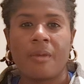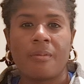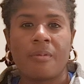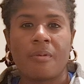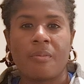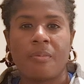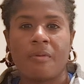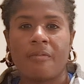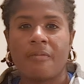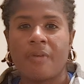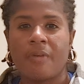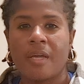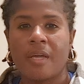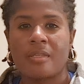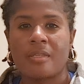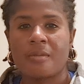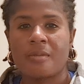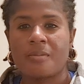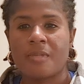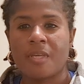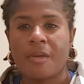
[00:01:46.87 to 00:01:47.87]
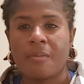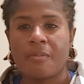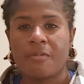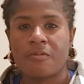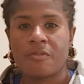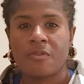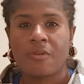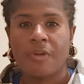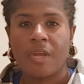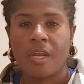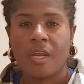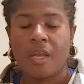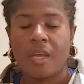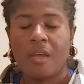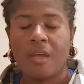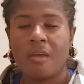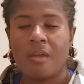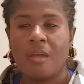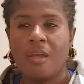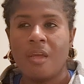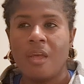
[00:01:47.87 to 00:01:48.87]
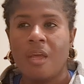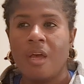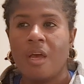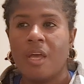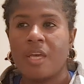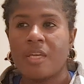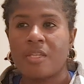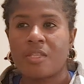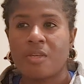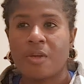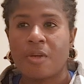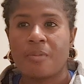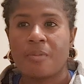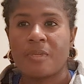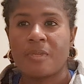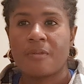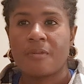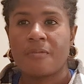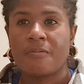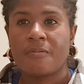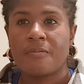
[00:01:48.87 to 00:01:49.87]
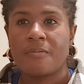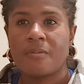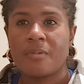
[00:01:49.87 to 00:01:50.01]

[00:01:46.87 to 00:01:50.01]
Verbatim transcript: able to provide some type of training in terms of